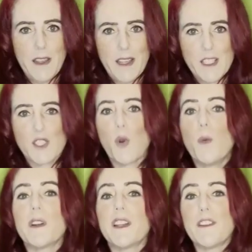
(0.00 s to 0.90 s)
So
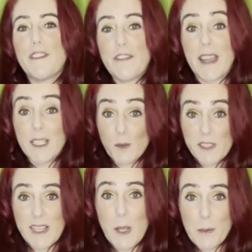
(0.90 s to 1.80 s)
we're at the final
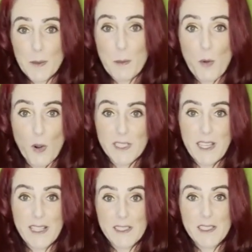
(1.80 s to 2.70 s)
step in the
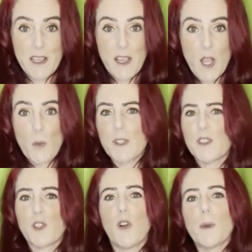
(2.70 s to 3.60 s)
process, which
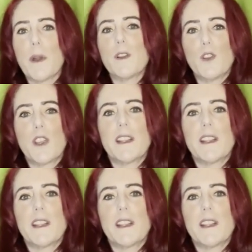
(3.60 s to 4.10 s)
is all about looking